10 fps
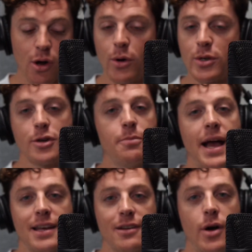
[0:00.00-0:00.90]
always go
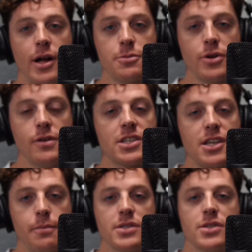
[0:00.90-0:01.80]
back and watch previous
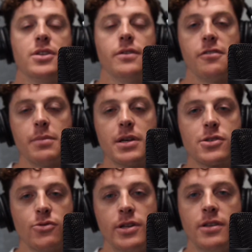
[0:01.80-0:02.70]
episodes if you
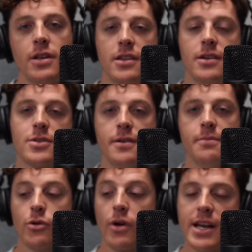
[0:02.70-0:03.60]
missed one. There's
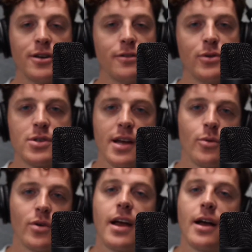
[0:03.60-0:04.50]
some great interviews there
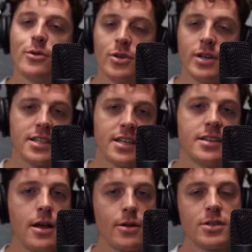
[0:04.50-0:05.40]
with Tyler Chinesky,
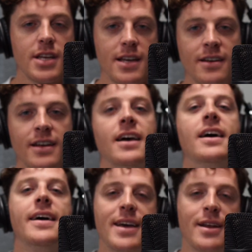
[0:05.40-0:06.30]
Tyler Staton,
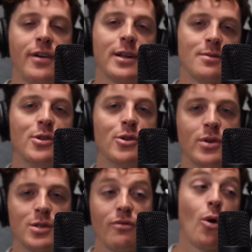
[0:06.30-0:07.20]
and I've got some new
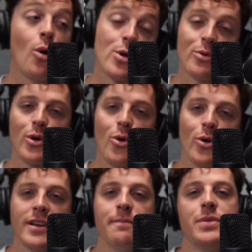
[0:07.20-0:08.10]
ones we've already
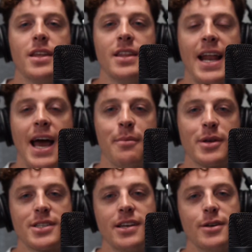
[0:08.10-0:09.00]
recorded that I'm
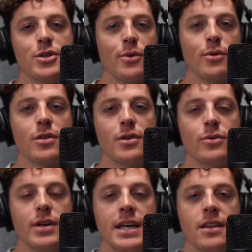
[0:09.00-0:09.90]
excited to share with
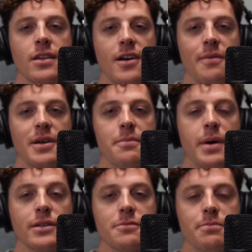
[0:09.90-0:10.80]
you in the coming
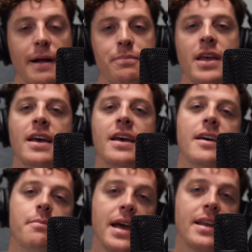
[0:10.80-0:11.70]
months. But
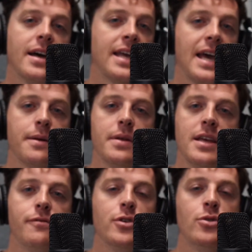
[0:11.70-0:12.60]
man, again,
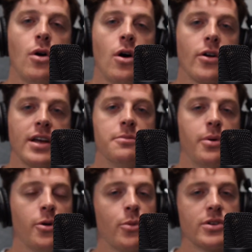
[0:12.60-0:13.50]
if you are in the
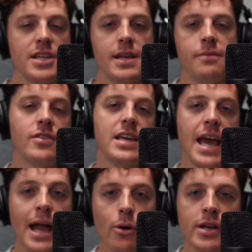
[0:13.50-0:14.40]
Baltimore DMV
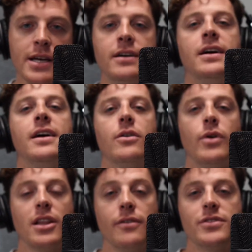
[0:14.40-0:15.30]
area,
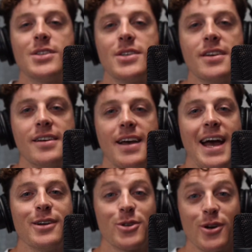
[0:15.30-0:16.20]
I'd love to see you
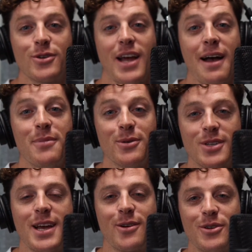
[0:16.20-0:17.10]
at church at
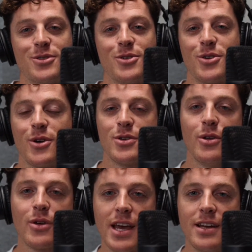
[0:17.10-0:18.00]
Mosaic Christian Church,
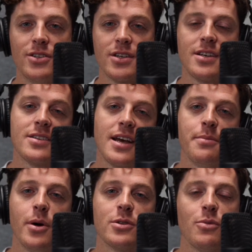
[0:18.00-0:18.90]
located just outside of
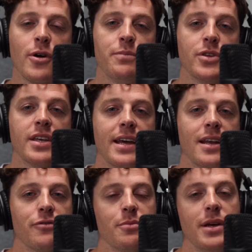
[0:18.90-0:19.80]
Baltimore. You can get
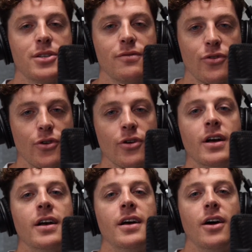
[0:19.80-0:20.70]
information for
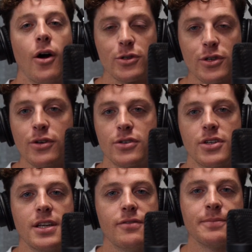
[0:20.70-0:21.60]
our church
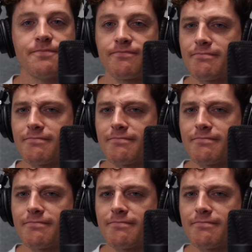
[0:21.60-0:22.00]
and even